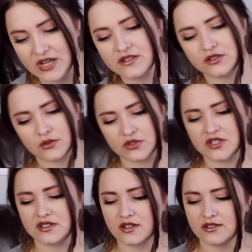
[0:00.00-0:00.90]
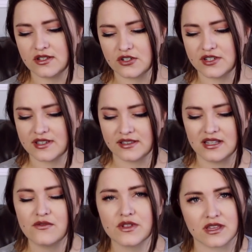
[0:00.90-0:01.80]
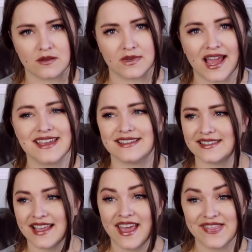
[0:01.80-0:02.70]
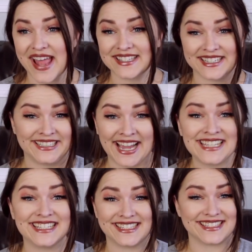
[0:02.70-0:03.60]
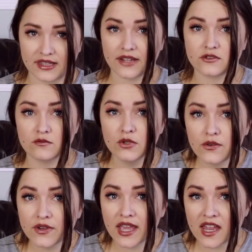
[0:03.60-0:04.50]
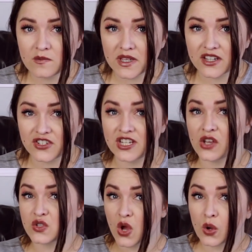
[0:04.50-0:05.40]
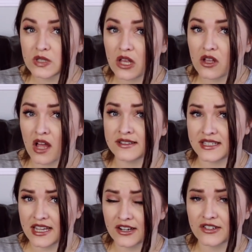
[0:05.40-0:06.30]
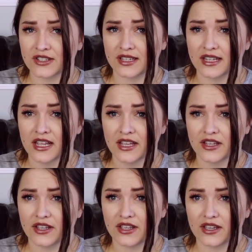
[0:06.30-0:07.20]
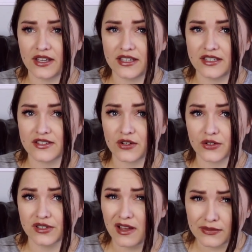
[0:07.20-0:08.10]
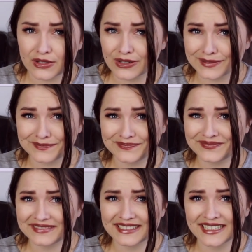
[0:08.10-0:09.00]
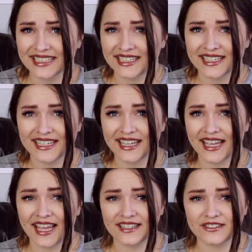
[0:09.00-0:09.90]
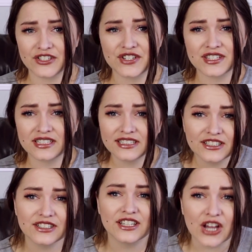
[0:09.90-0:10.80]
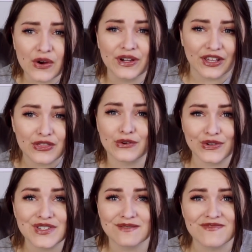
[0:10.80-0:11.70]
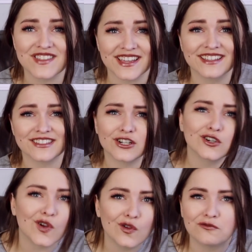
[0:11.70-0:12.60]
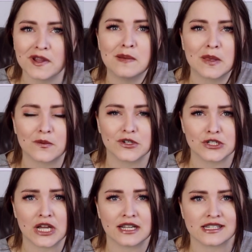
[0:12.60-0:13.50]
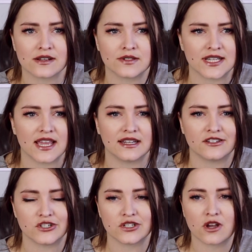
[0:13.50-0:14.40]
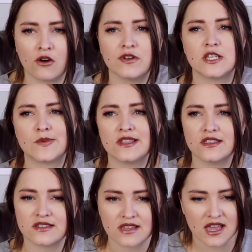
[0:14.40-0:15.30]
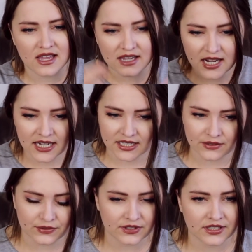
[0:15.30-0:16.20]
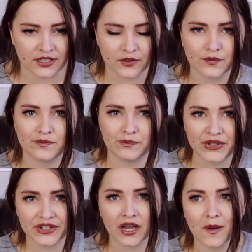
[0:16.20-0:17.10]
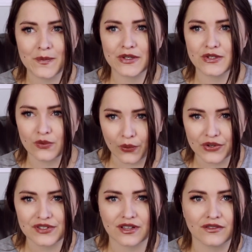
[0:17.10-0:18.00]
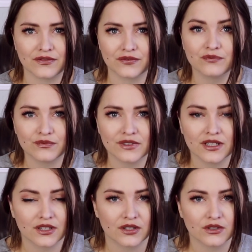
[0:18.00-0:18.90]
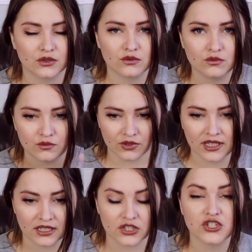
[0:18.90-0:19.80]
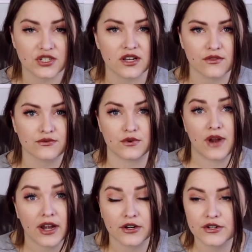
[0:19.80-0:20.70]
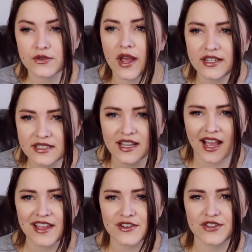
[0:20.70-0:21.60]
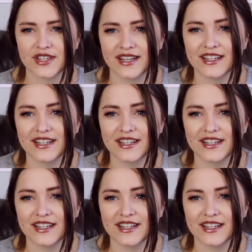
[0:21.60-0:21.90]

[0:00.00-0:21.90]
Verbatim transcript: Right? So she says that she's in love with him. Yikes. That's a yikes. They have to move again because she tells the hotel concierge that he's her lover. And she's clearly going through some things. Her whole family was shot down dead and she's always been this kind of, you know, beat up source of getting shit thrown at her, so I, I understand.